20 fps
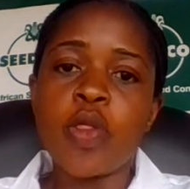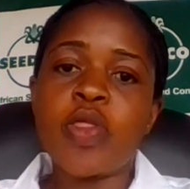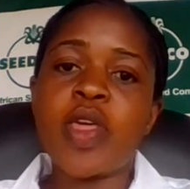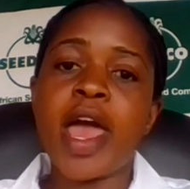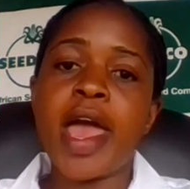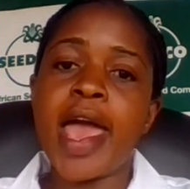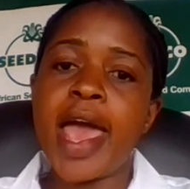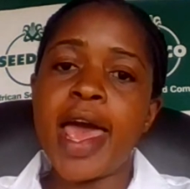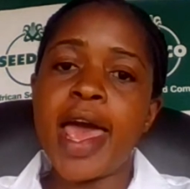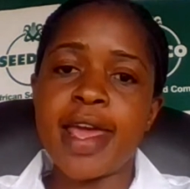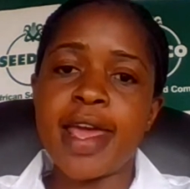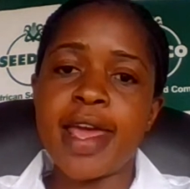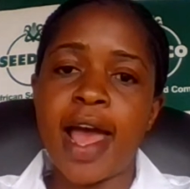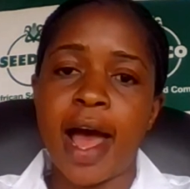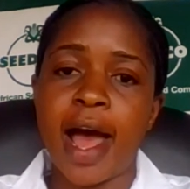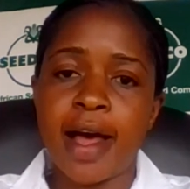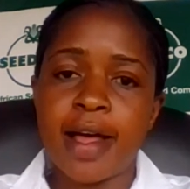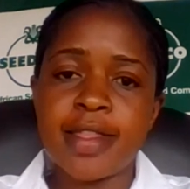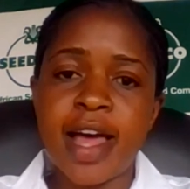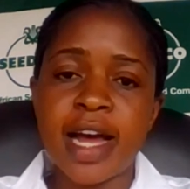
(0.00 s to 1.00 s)
the
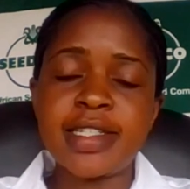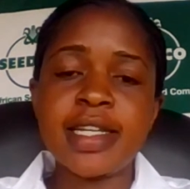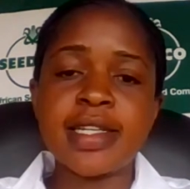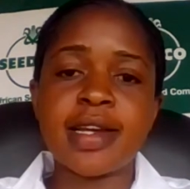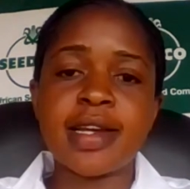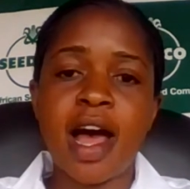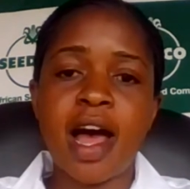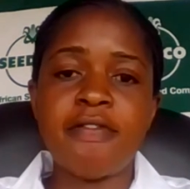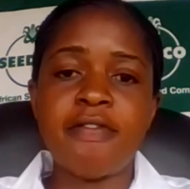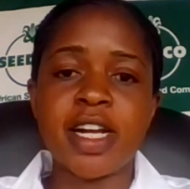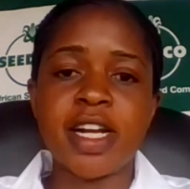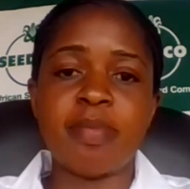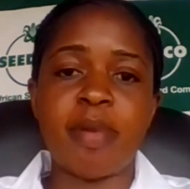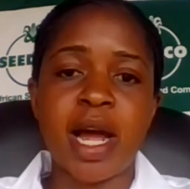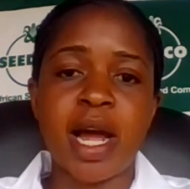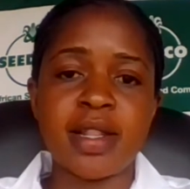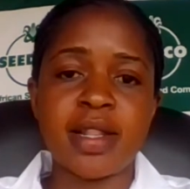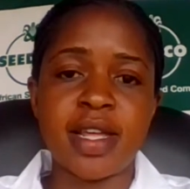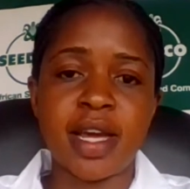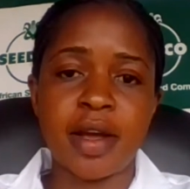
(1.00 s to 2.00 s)
area that is covered
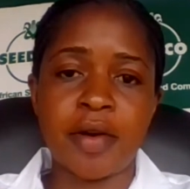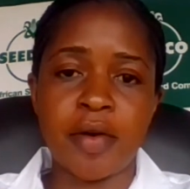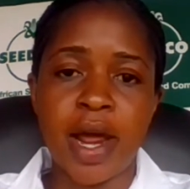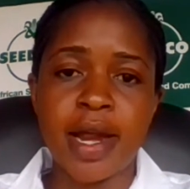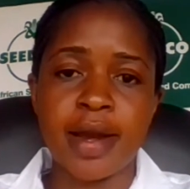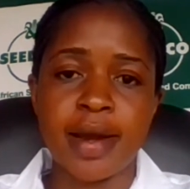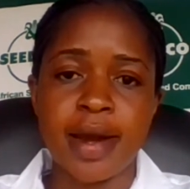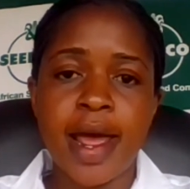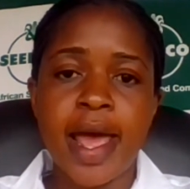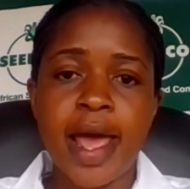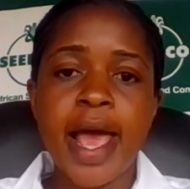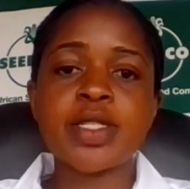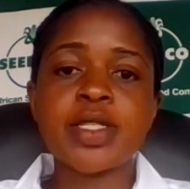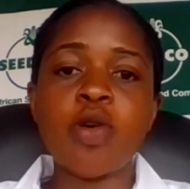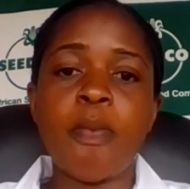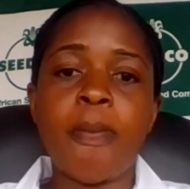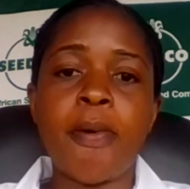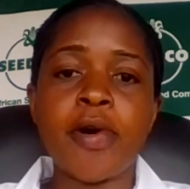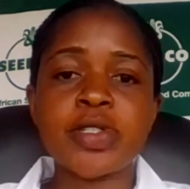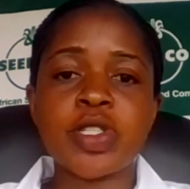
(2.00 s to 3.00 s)
by the grain as
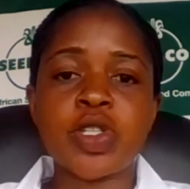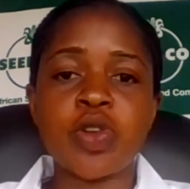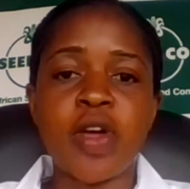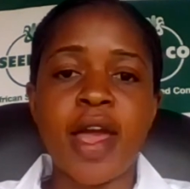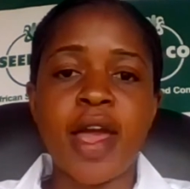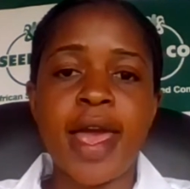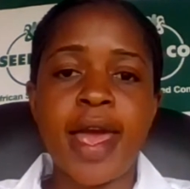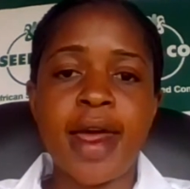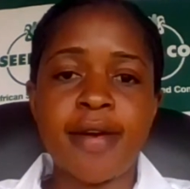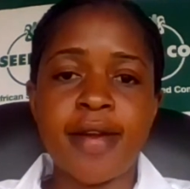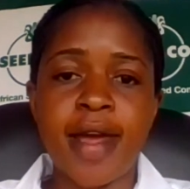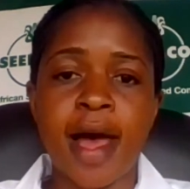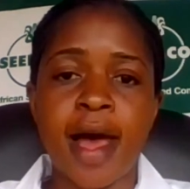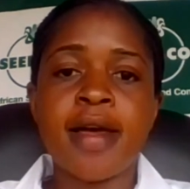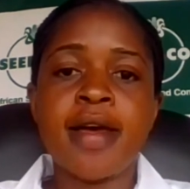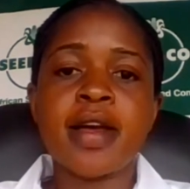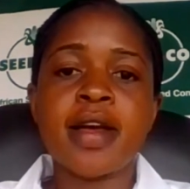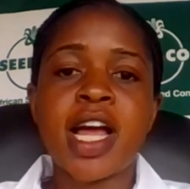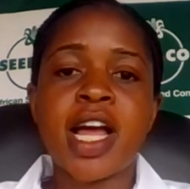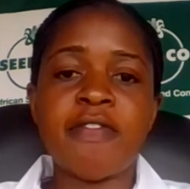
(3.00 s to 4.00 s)
opposed to the area
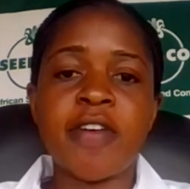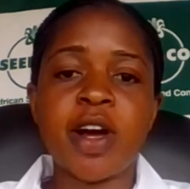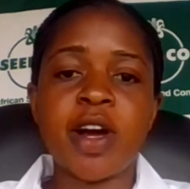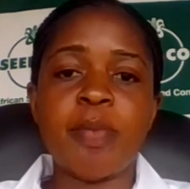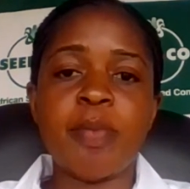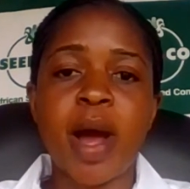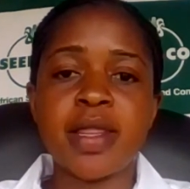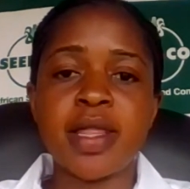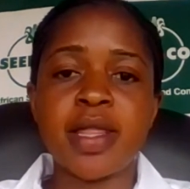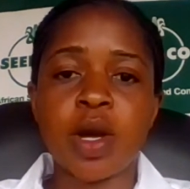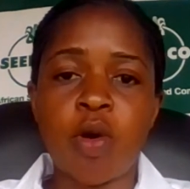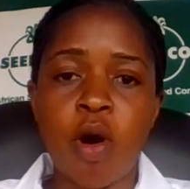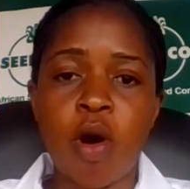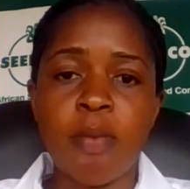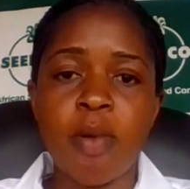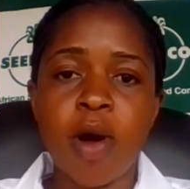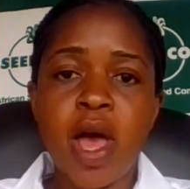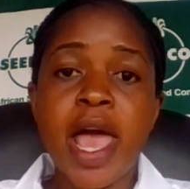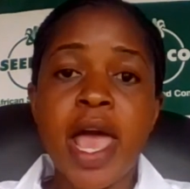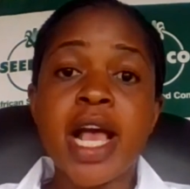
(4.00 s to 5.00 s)
covered by the
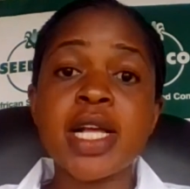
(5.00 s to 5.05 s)
cob.